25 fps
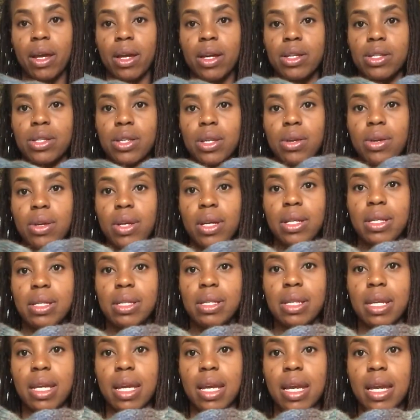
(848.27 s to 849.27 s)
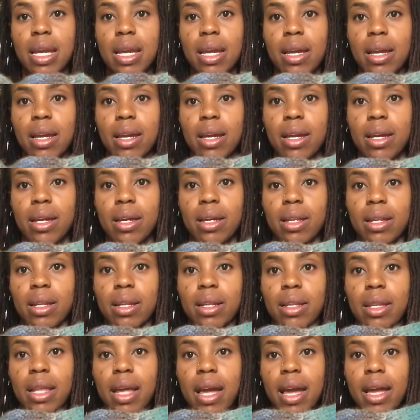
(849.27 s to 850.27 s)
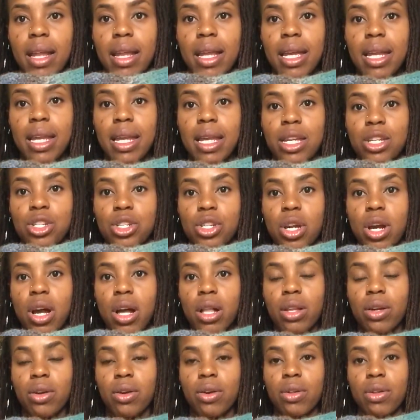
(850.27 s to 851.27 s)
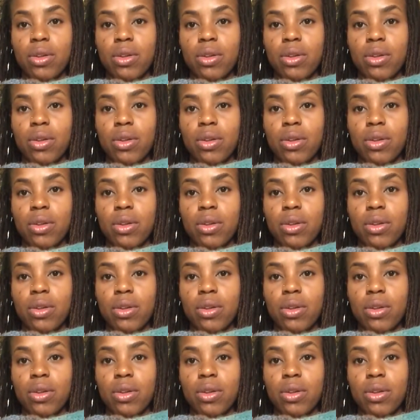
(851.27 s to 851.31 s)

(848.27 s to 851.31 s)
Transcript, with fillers: So you can see that in each color,